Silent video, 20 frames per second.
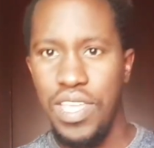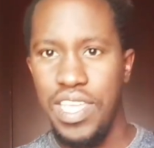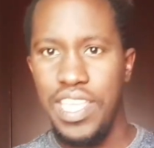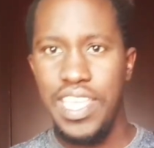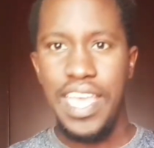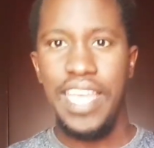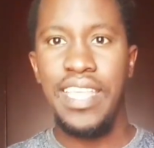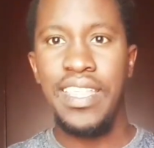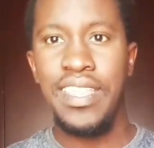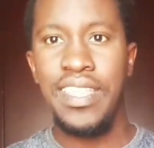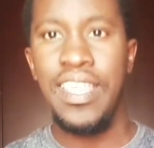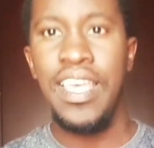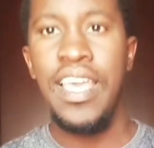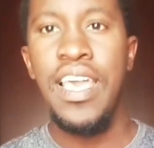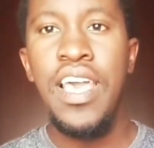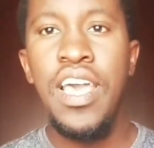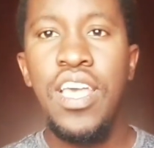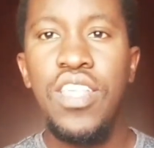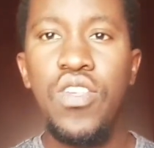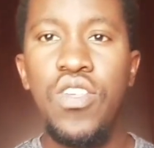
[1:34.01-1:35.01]
Yes,
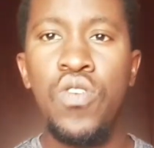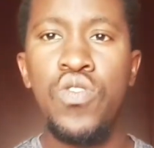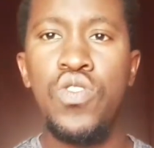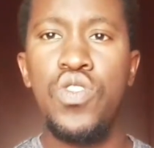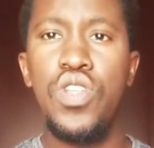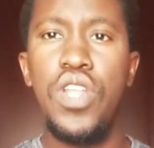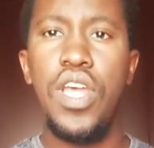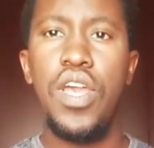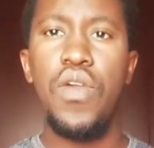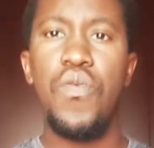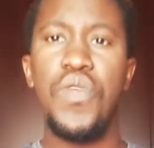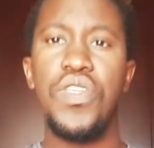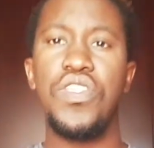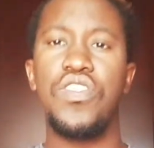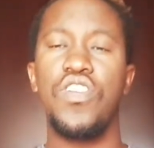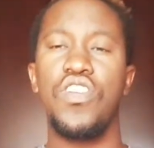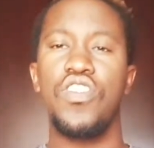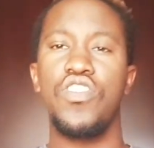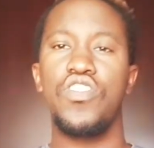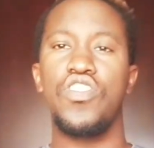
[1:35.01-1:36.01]
so today we're
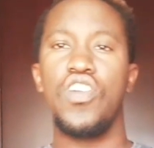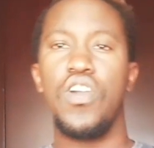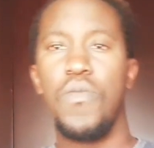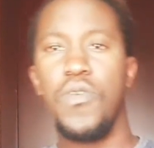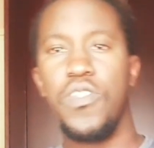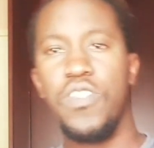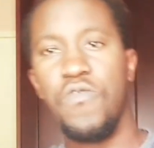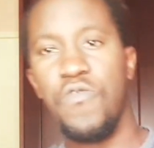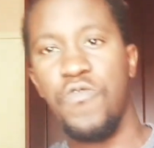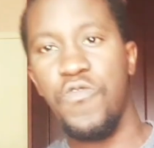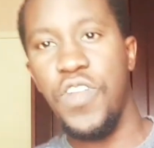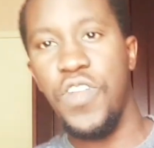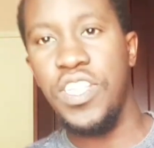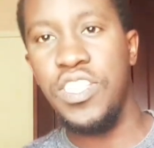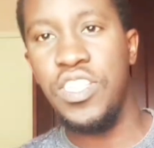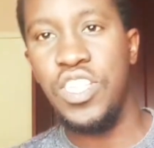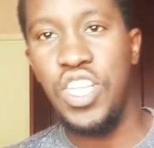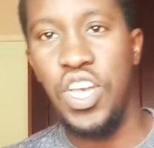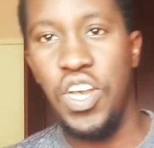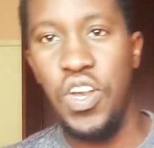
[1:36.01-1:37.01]
gonna talk about the
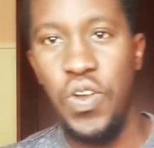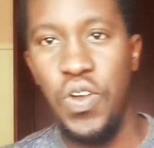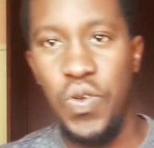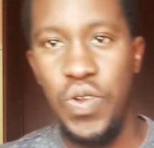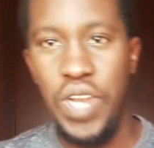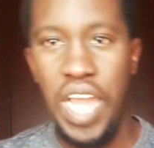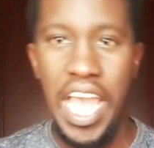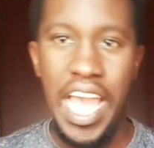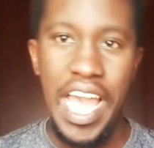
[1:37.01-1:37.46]
friend zone.